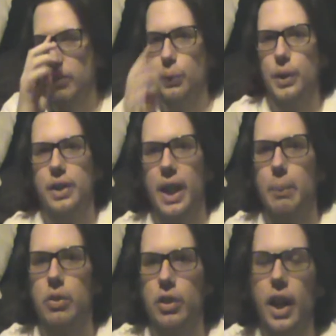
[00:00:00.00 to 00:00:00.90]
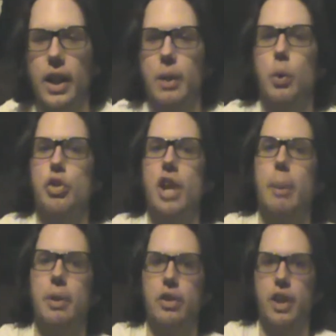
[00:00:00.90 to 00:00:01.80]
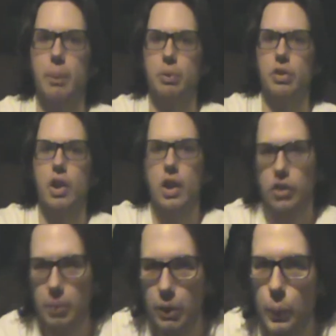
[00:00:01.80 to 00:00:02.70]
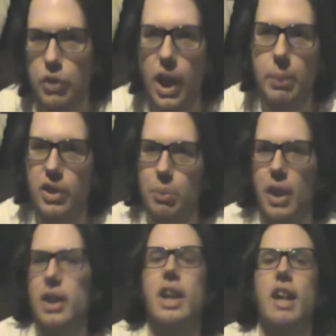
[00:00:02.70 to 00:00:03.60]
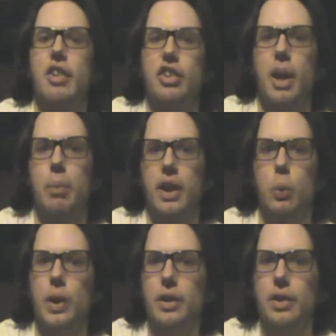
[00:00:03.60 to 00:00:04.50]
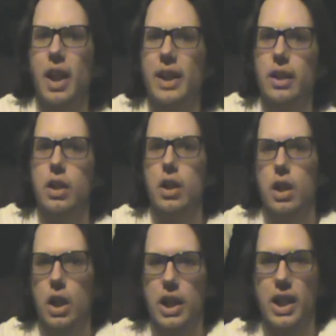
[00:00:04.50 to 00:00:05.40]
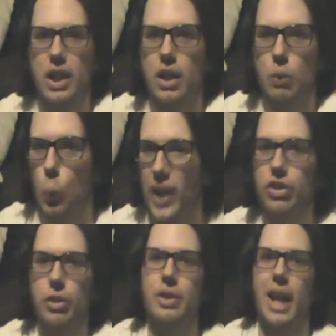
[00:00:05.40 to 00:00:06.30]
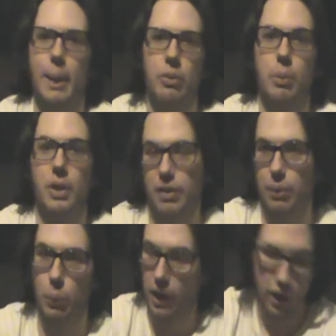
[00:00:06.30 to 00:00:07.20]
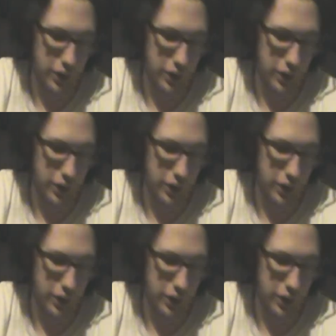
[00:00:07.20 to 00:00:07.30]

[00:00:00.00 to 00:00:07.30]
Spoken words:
weird names. They're not like weird Japanese names, but sometimes weird Japanese names I can kind of understand, but like weird like Western names can be even harder to